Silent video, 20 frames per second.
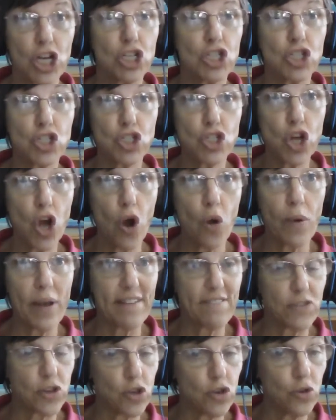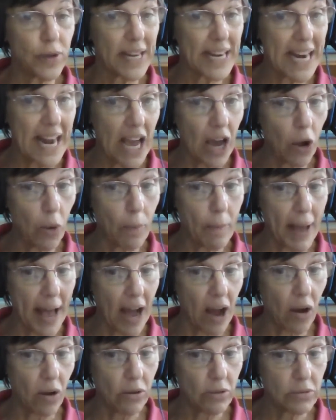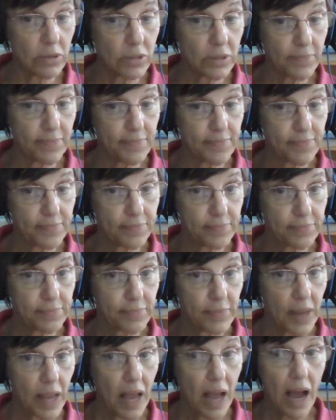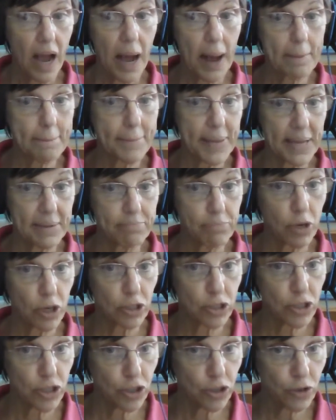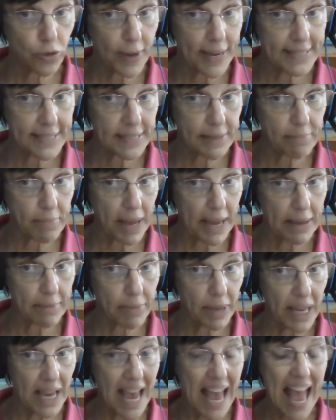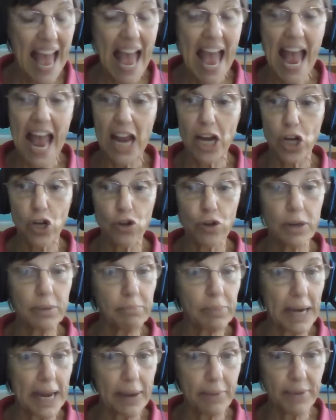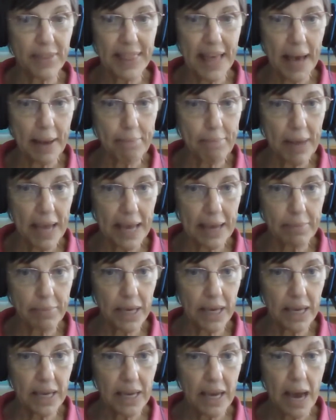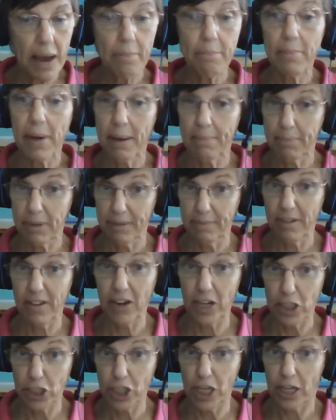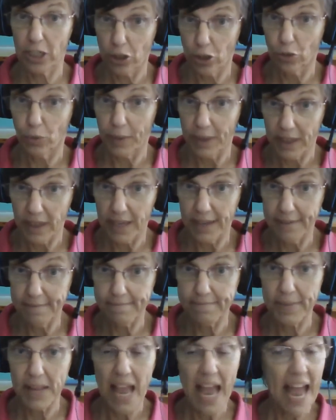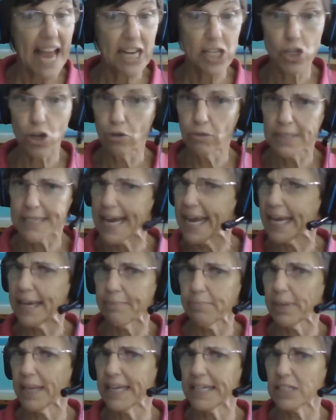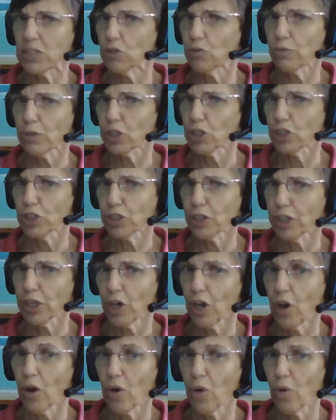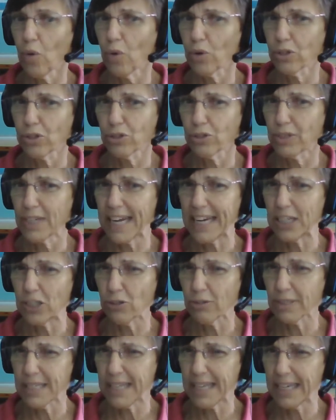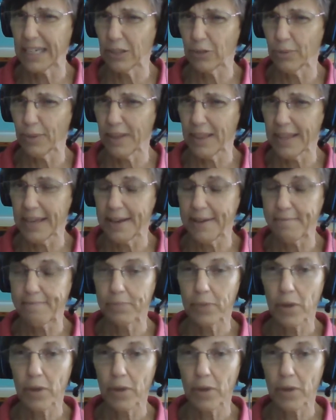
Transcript: So if you can help out a big person who has a baby and you can play with that baby, but be very gentle with it, and don't take it places where it shouldn't go or do dangerous things with it,